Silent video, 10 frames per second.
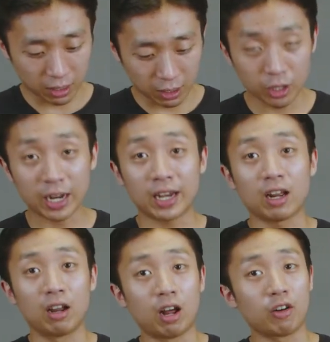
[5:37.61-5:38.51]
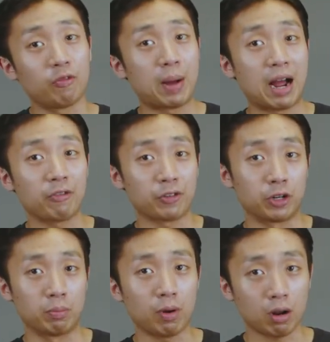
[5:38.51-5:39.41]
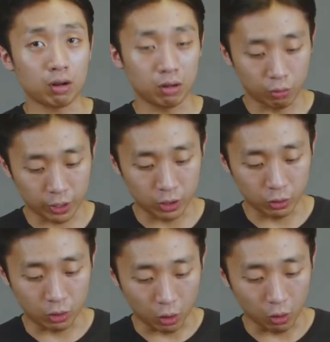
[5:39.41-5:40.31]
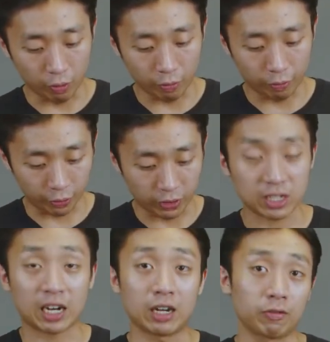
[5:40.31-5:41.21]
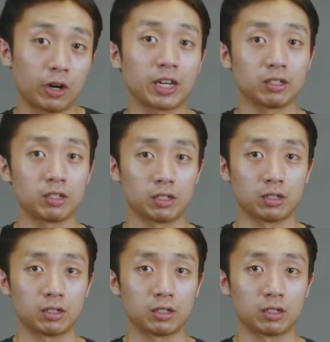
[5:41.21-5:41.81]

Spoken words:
you're getting a lot of bang for your buck when you go for this kind of grinder.